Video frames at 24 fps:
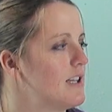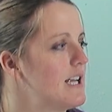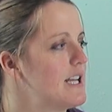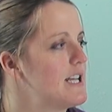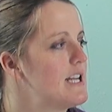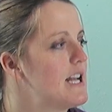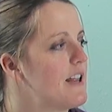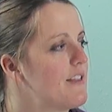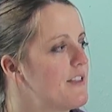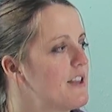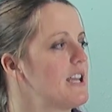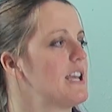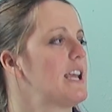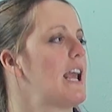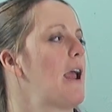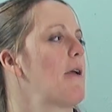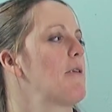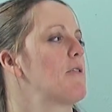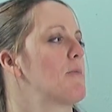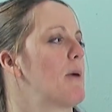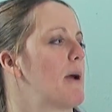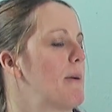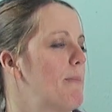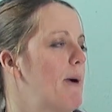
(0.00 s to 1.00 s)
Nothing
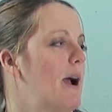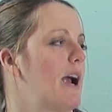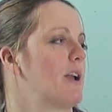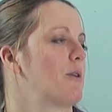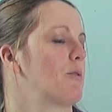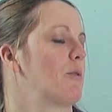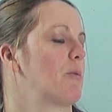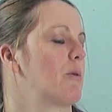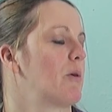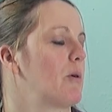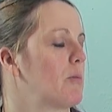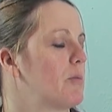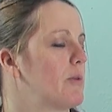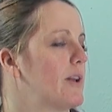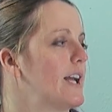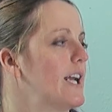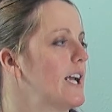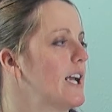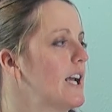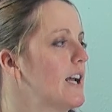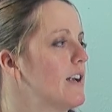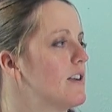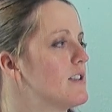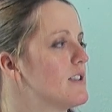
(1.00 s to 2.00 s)
came to my mind when we were
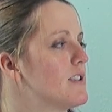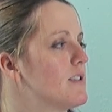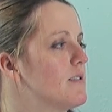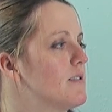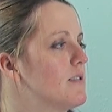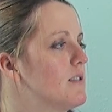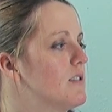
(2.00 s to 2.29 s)
playing it.